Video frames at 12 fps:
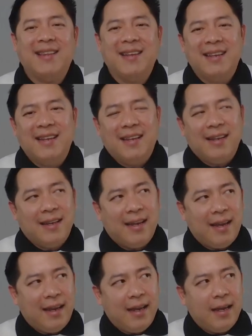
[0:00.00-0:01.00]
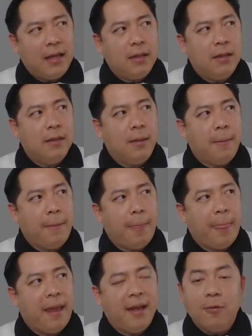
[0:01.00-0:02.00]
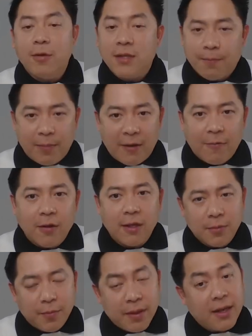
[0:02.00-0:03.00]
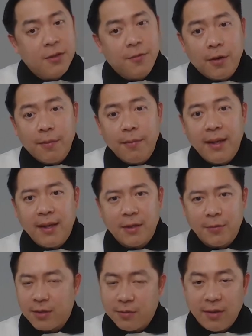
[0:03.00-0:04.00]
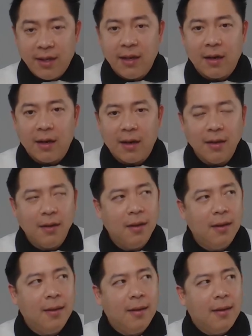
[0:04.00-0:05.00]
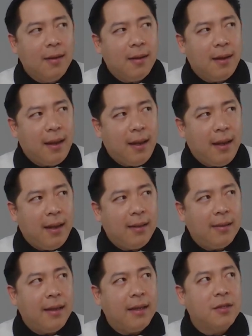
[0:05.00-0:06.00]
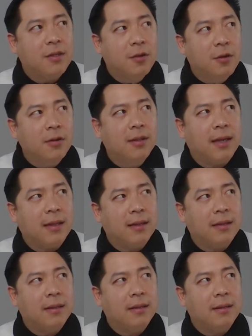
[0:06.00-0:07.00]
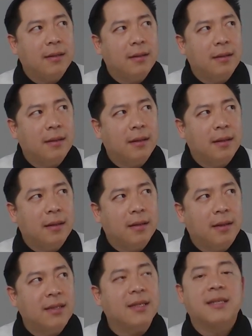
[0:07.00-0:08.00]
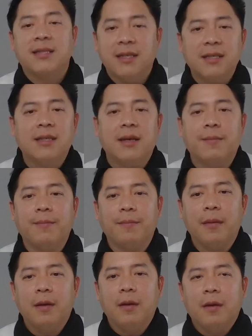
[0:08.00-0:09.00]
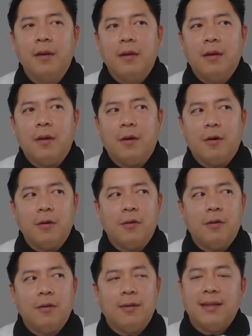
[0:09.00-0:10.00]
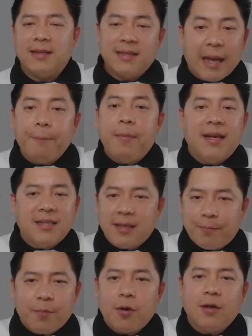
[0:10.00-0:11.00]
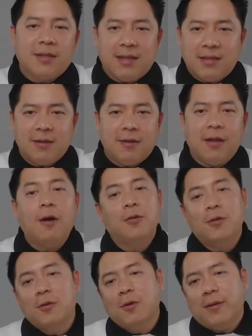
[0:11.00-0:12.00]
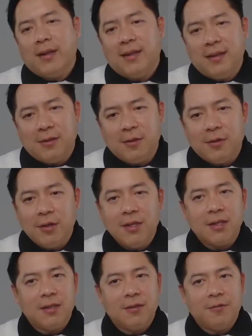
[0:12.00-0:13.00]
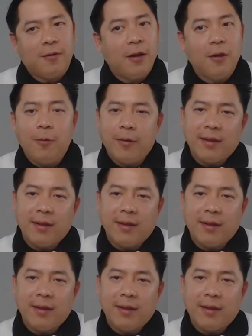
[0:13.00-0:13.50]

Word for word: it. And and it was a painful experience for me. It was really hard. And it's good that there's a system on step-by-step process on how to do it. So you just follow